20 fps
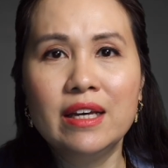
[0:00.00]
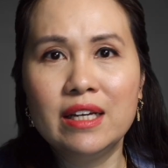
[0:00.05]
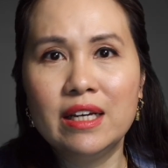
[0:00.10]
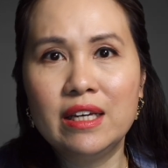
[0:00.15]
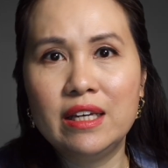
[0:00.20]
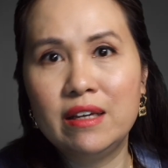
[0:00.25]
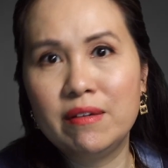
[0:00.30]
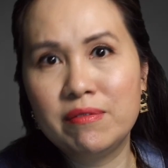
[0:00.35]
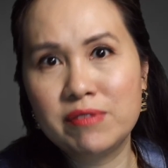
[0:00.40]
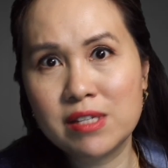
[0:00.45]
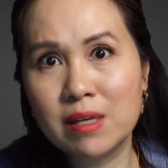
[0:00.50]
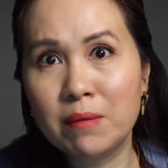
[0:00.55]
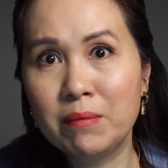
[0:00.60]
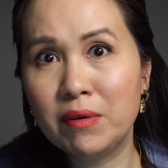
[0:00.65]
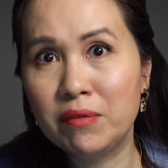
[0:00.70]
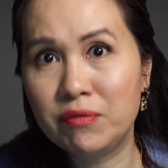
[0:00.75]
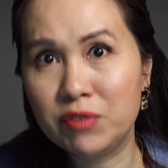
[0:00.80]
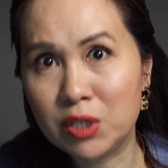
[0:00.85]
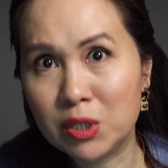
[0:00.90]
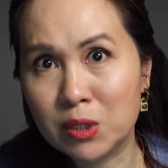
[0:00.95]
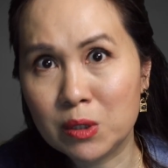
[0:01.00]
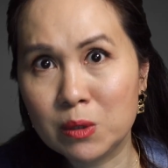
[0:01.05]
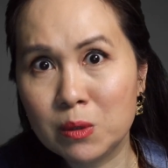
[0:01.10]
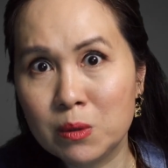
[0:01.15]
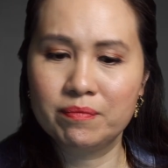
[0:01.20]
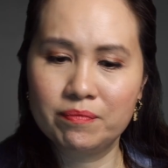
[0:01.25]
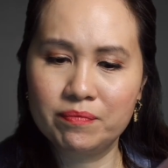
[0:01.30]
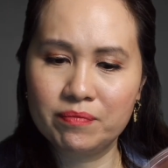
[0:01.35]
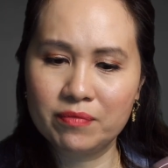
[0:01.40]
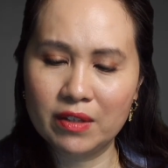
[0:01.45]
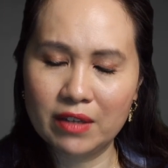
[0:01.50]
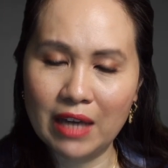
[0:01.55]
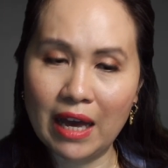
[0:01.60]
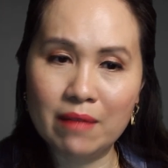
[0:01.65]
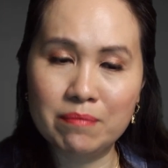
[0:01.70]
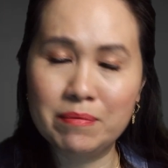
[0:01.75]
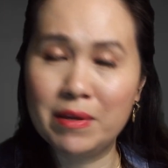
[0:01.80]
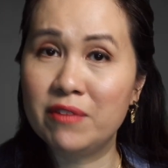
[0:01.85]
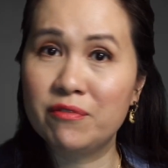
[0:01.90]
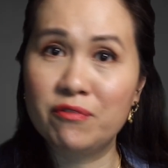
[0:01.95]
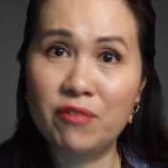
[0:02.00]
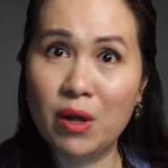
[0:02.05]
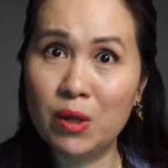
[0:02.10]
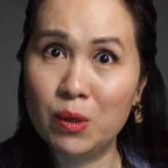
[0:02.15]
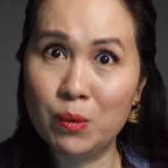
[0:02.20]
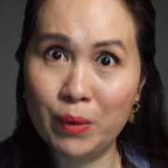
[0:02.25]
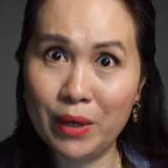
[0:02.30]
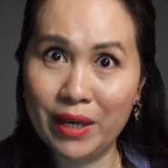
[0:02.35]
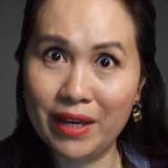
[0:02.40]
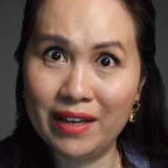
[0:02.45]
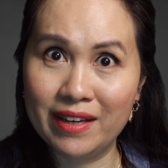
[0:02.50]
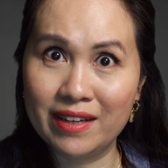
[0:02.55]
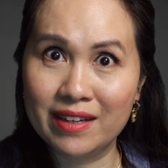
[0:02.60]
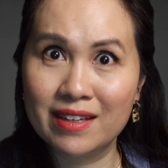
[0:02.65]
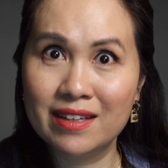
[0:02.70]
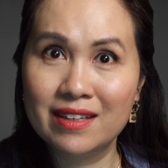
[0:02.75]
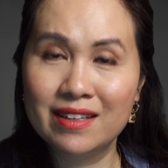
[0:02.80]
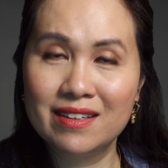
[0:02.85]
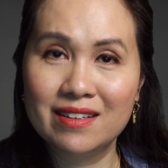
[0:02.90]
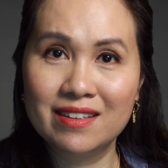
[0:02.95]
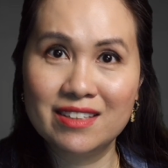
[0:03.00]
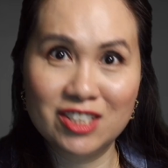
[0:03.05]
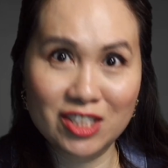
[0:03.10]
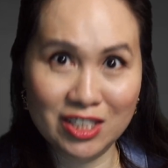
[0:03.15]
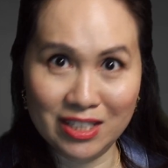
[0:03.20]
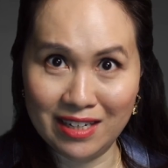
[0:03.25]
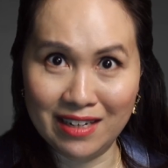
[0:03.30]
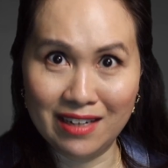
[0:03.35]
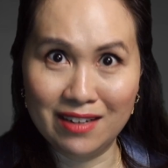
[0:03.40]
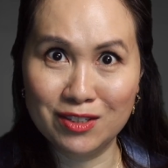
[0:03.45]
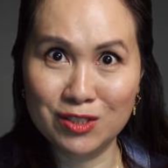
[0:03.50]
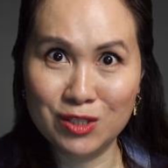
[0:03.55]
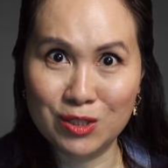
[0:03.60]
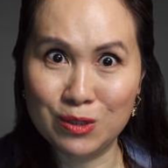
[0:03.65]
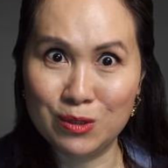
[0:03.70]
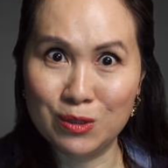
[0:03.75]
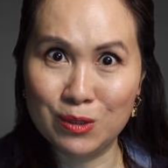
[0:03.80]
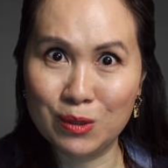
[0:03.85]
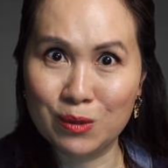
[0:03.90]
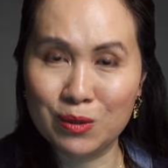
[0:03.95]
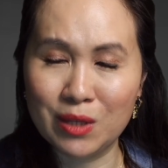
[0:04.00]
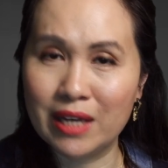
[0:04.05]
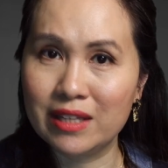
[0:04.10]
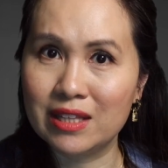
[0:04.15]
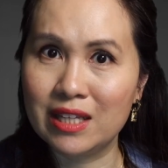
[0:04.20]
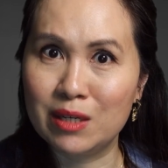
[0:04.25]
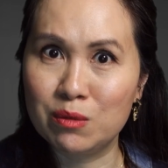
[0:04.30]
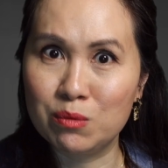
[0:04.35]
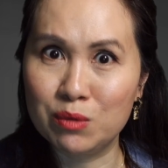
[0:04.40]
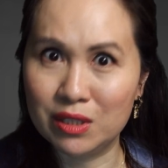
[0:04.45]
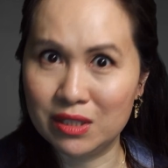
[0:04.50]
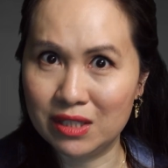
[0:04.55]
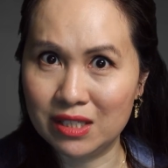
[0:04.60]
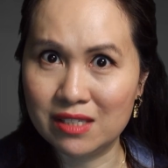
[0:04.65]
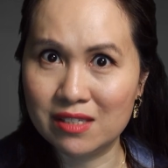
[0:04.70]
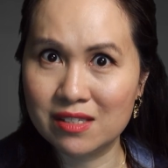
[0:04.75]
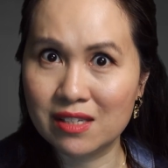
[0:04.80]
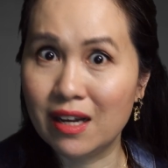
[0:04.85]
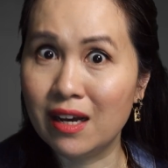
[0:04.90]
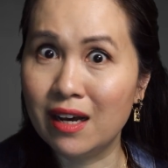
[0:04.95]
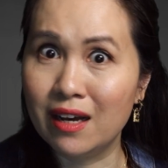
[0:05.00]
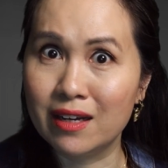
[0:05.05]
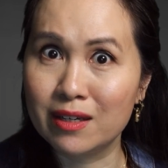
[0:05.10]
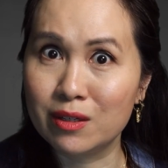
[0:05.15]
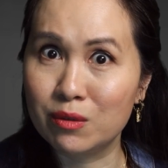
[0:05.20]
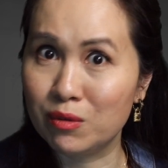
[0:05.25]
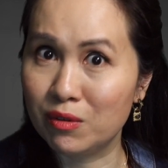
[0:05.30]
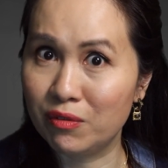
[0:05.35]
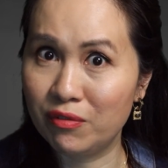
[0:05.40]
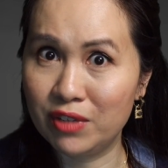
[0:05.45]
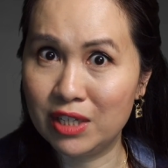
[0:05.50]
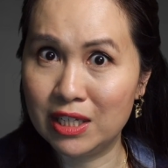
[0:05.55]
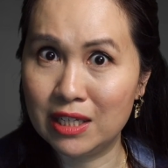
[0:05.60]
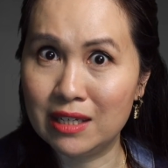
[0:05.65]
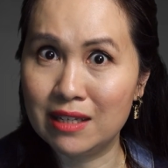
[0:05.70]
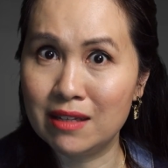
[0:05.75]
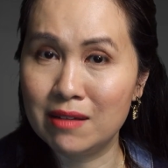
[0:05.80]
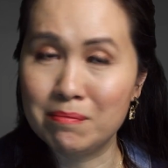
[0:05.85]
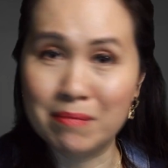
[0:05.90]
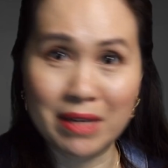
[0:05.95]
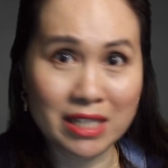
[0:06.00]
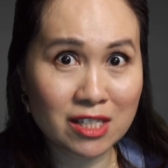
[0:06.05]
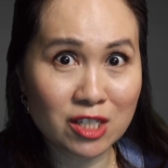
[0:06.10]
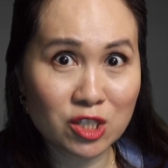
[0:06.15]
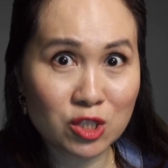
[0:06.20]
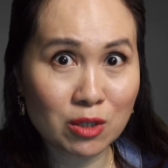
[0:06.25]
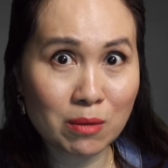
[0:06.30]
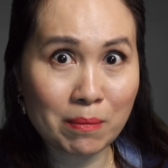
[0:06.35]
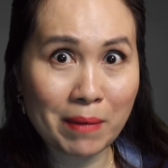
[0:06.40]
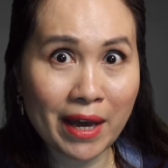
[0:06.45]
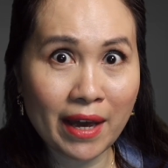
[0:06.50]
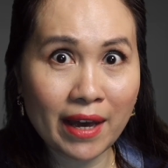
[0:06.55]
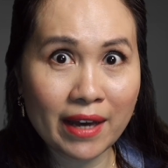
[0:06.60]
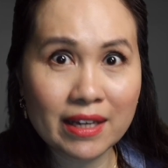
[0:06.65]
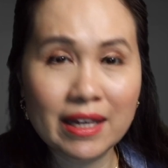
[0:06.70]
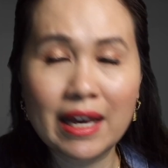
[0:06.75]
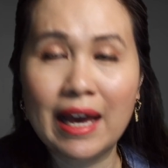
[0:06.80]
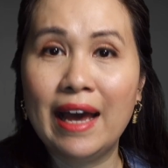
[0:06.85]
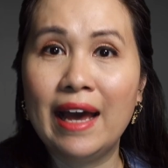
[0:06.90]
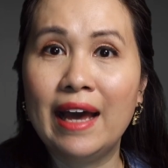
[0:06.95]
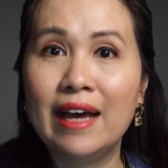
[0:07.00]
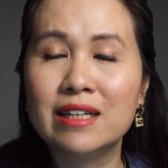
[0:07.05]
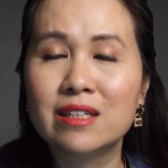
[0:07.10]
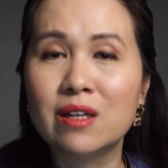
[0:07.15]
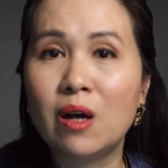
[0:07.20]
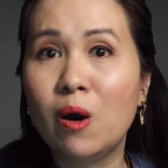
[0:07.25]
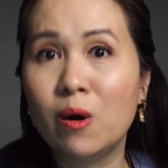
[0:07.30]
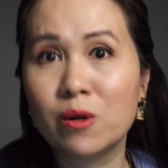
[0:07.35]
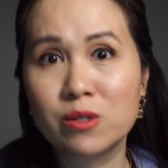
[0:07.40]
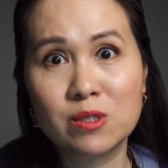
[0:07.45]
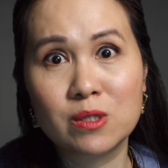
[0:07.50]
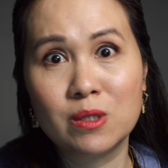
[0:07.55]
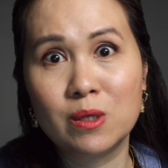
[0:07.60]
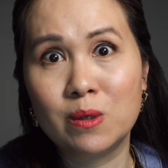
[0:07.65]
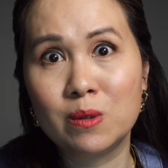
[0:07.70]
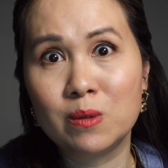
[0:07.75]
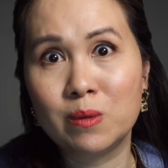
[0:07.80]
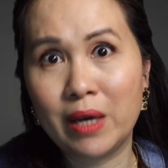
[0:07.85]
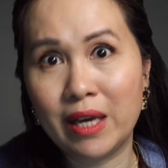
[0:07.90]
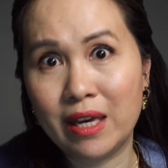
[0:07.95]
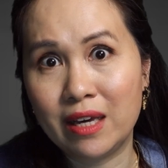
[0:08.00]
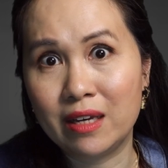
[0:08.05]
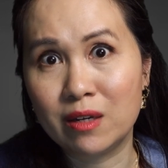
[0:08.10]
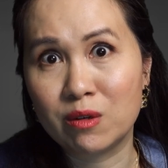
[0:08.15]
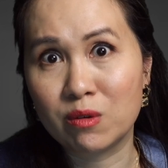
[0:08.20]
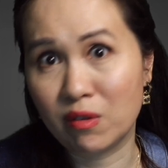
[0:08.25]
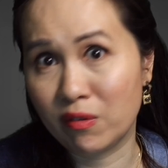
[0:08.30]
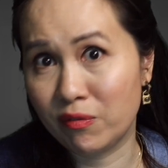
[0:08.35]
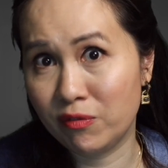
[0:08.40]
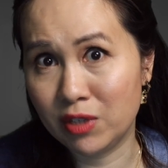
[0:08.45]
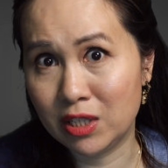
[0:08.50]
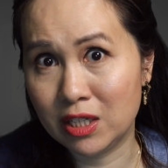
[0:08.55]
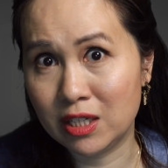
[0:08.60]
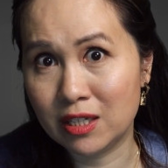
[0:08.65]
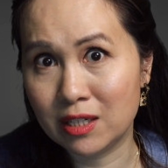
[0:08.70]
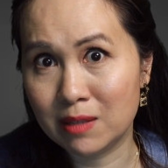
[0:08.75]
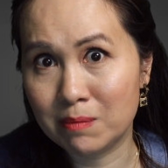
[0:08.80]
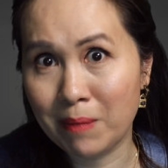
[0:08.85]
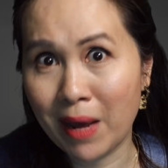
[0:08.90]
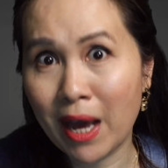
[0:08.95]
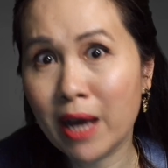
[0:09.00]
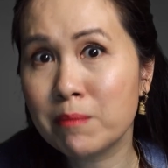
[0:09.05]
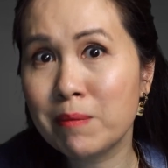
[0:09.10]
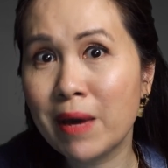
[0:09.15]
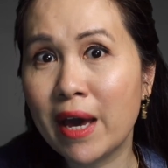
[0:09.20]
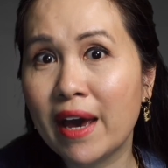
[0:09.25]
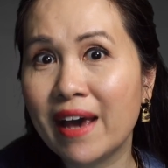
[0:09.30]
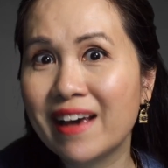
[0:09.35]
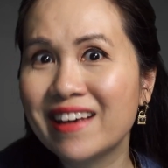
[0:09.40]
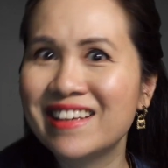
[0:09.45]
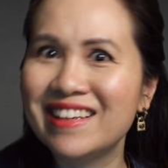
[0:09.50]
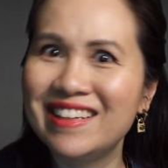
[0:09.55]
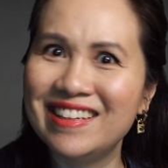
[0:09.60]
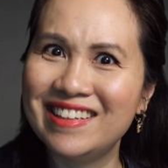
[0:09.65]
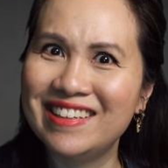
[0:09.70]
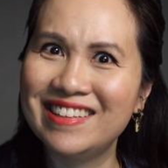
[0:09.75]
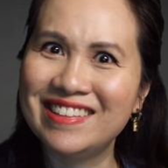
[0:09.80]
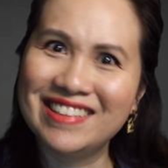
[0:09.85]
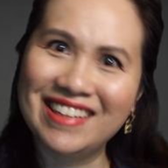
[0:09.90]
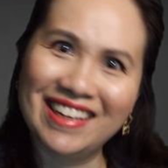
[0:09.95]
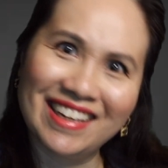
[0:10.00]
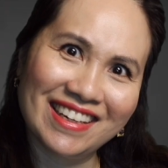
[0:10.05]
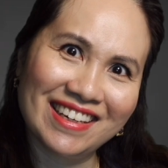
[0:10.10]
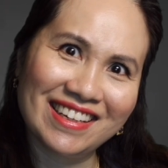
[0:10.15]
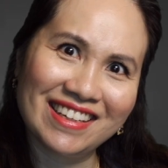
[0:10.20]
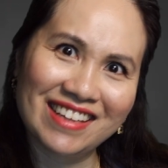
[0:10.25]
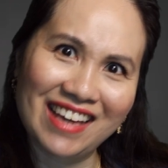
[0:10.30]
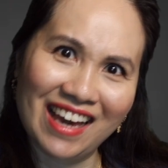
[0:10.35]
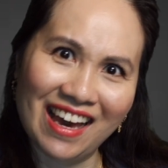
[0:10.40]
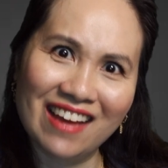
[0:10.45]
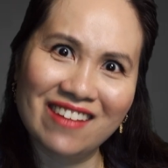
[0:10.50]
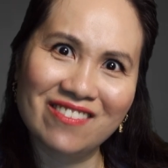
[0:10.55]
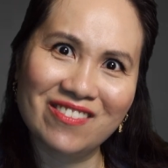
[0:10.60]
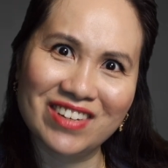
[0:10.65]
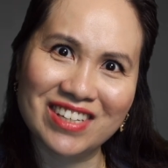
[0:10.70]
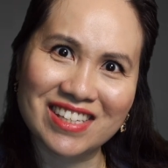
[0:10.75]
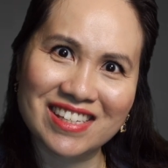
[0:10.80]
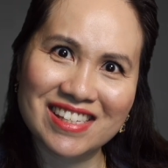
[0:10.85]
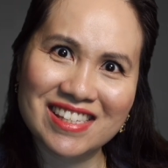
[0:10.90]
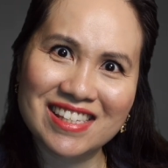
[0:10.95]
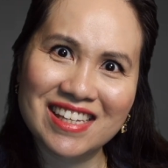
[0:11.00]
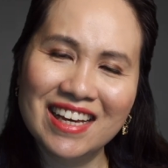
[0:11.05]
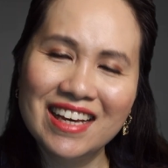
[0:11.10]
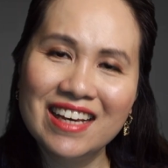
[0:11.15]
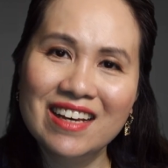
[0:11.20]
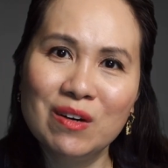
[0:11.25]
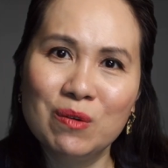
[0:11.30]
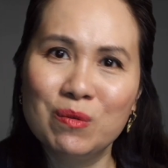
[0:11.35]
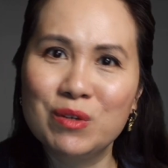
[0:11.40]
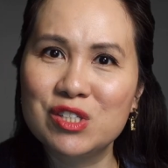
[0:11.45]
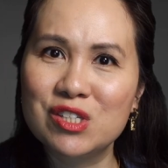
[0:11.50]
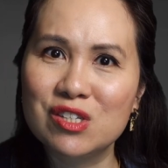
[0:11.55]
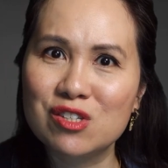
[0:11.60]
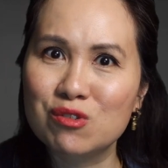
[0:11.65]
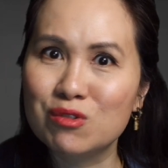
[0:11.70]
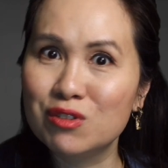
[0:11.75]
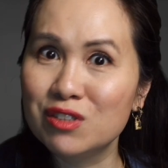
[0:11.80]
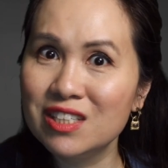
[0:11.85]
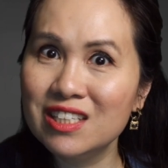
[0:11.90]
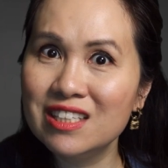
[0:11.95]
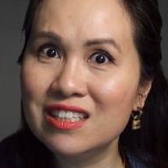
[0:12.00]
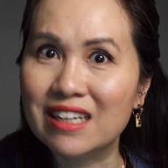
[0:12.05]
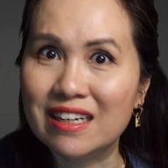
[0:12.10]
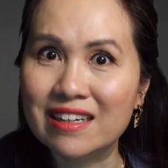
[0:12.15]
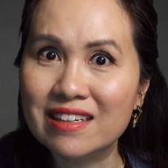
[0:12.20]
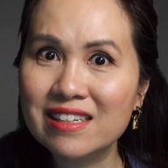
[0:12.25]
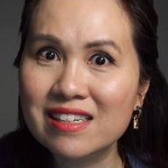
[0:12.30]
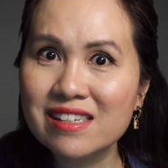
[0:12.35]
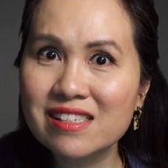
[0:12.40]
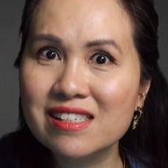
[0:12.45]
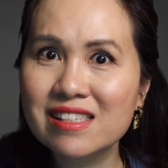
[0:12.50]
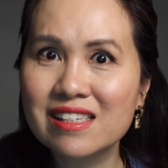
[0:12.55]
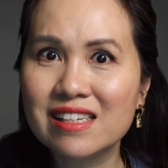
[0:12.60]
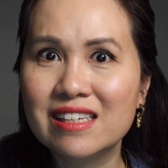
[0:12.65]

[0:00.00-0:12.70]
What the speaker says: If some of you have been following Chanel, you know that they released a graffiti messenger bag and also a graffiti backpack in a canvas, which is really nice.